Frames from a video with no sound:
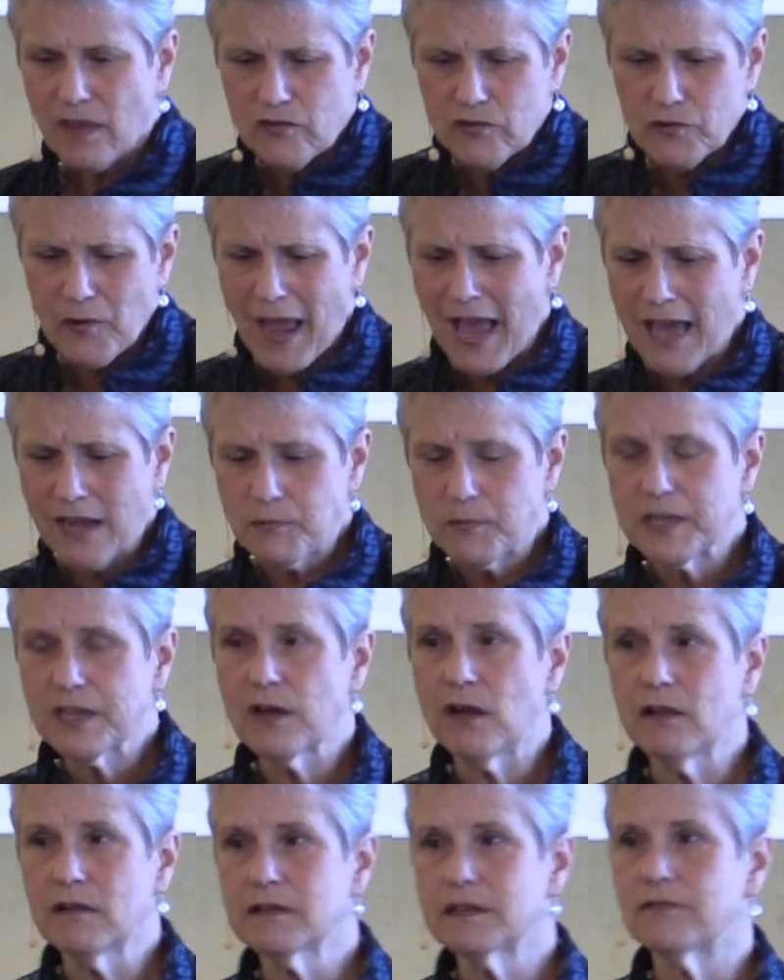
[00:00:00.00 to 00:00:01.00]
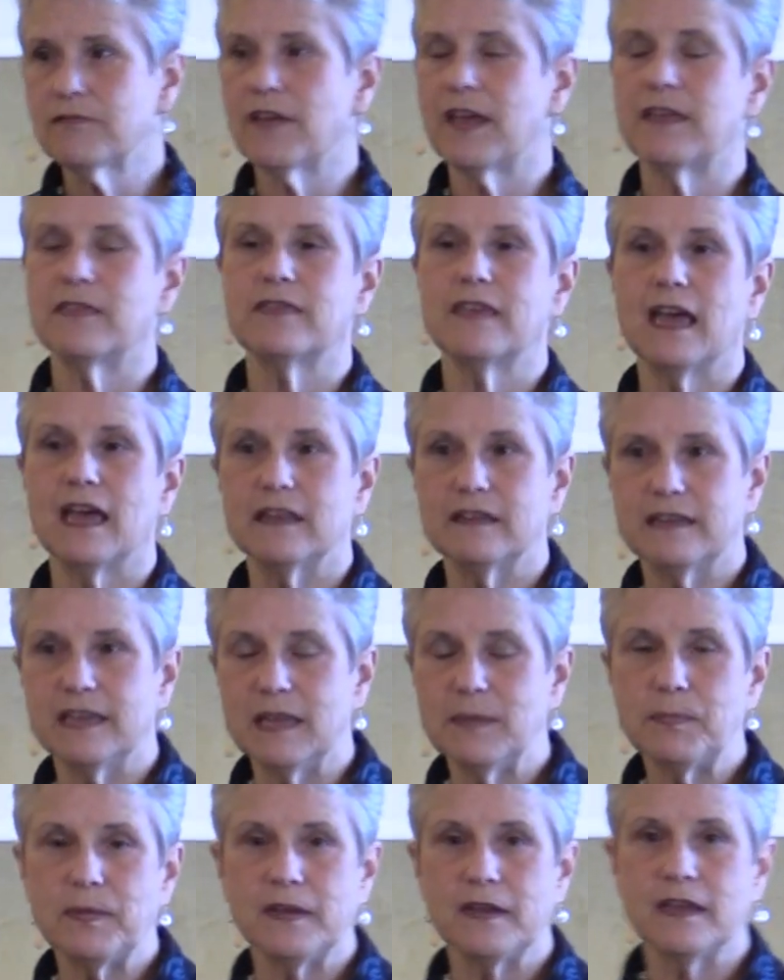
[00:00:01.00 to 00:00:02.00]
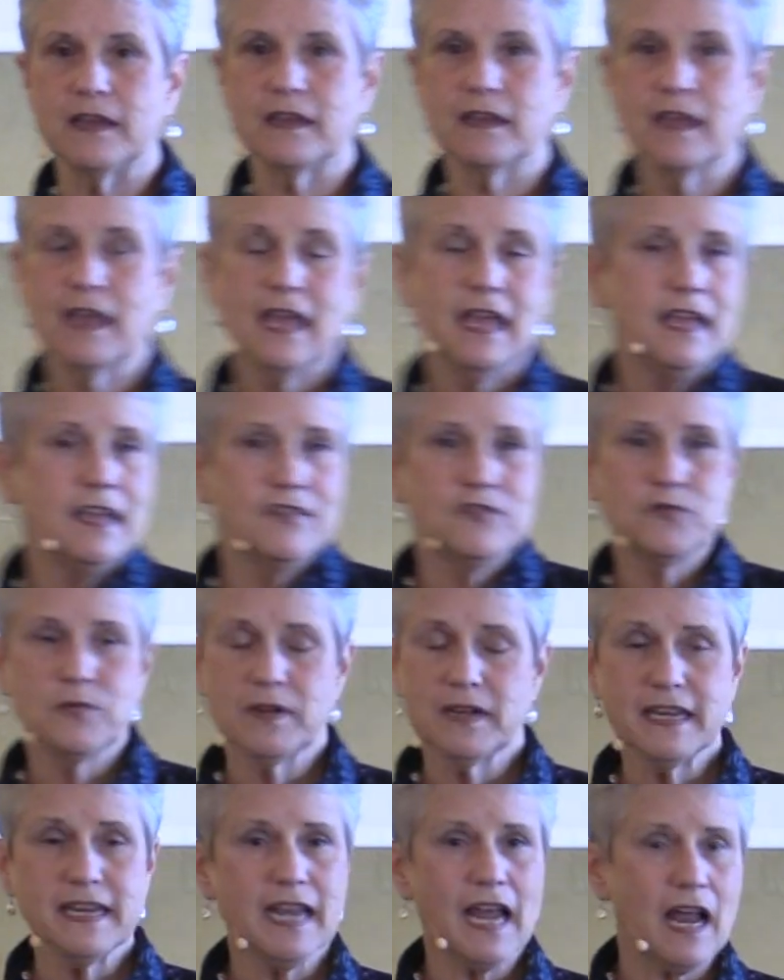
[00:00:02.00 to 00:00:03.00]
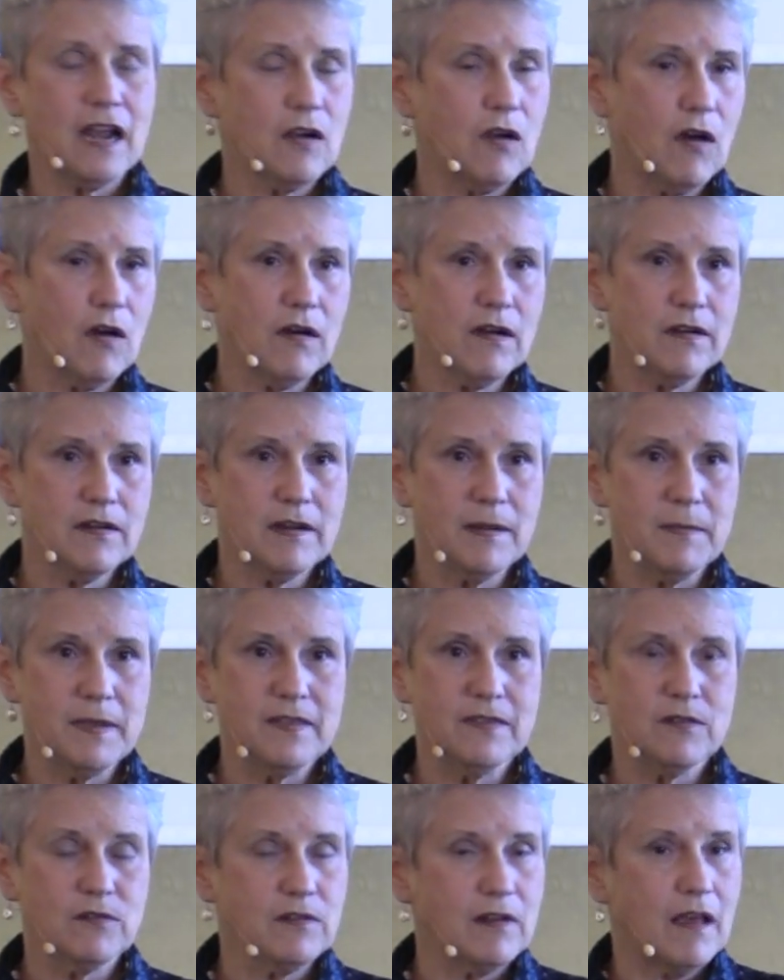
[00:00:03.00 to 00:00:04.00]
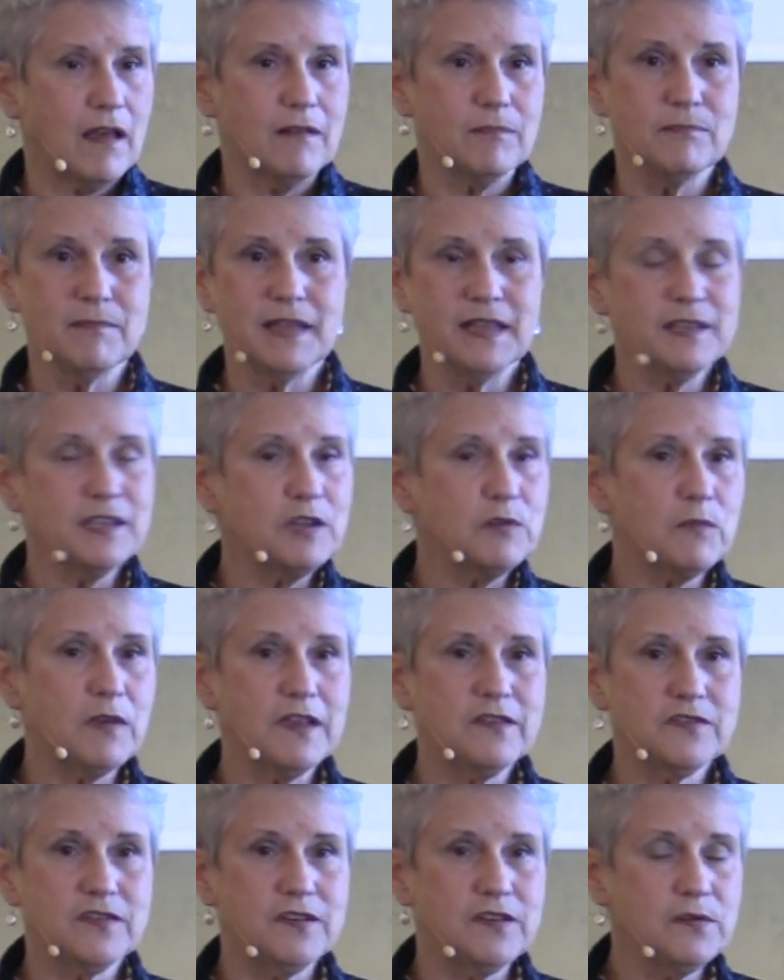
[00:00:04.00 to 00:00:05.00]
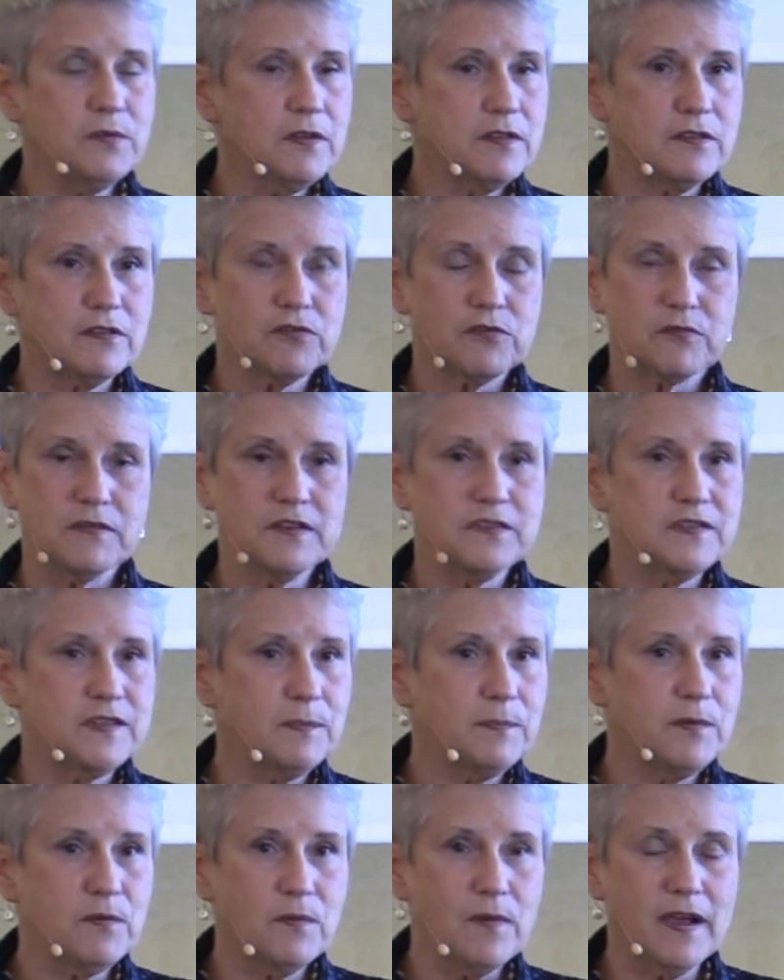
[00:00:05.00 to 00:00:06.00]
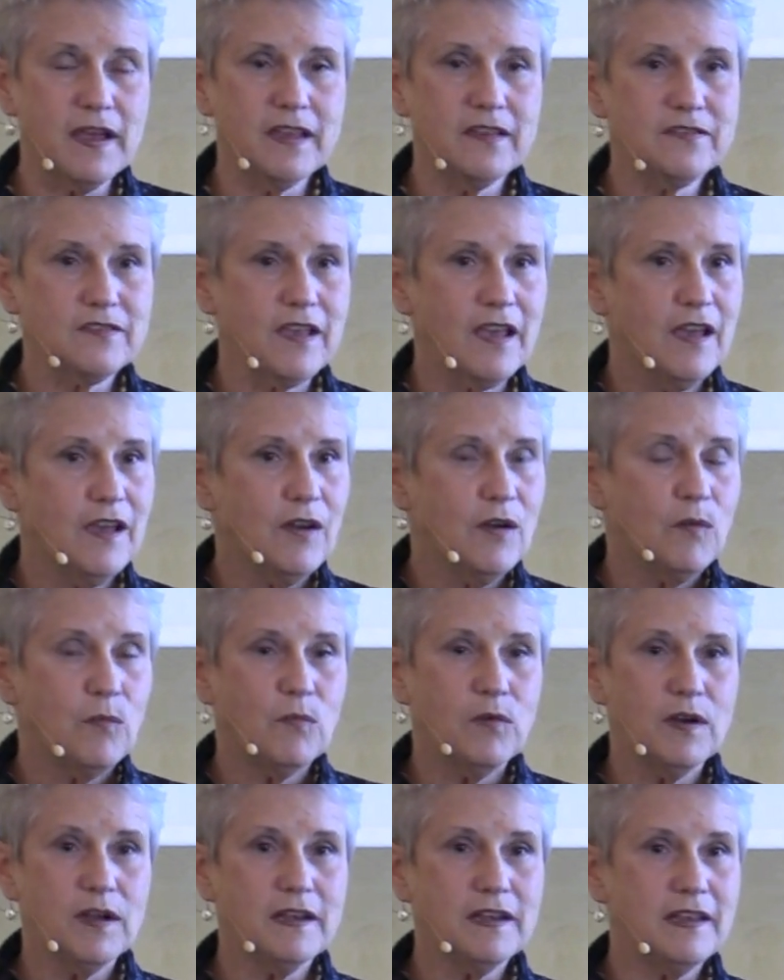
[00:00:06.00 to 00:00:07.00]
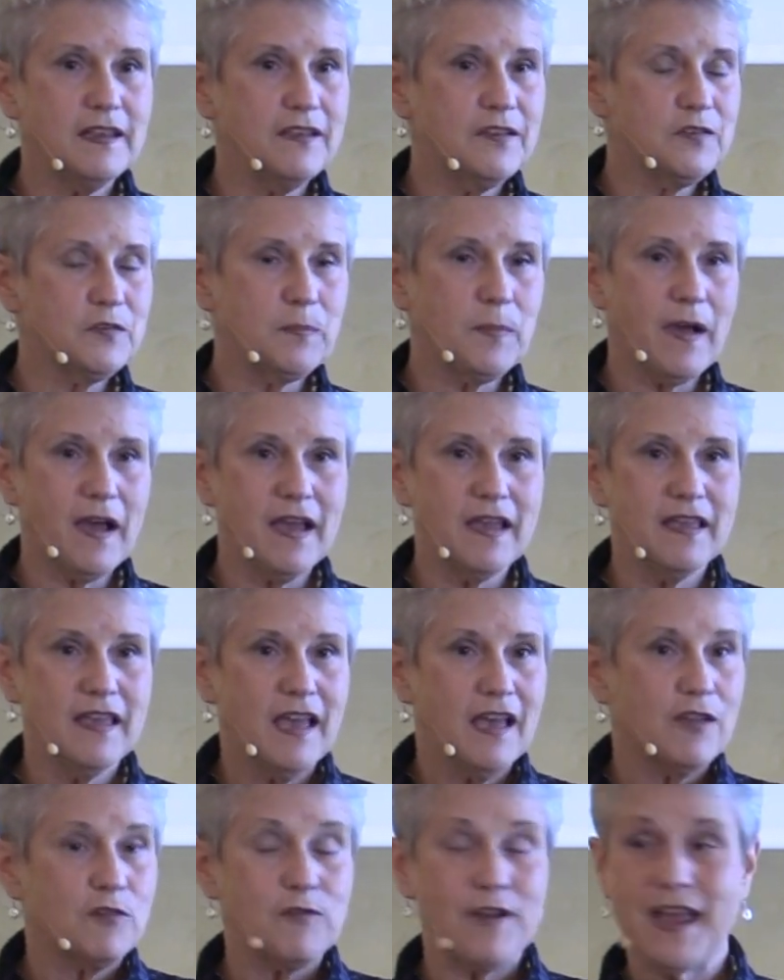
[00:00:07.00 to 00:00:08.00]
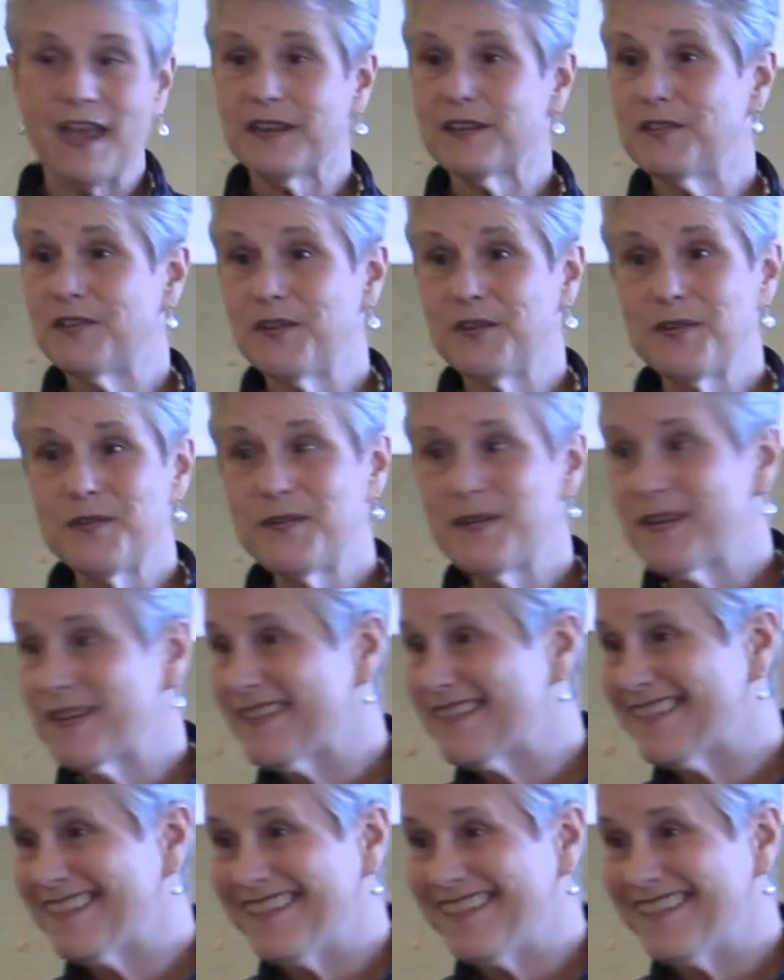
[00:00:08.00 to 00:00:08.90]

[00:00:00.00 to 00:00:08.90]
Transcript: So, how do we cultivate that deepening? It's really not hard. I mean, there are a million ways to do it. There are three simple ways. One is by gratitude,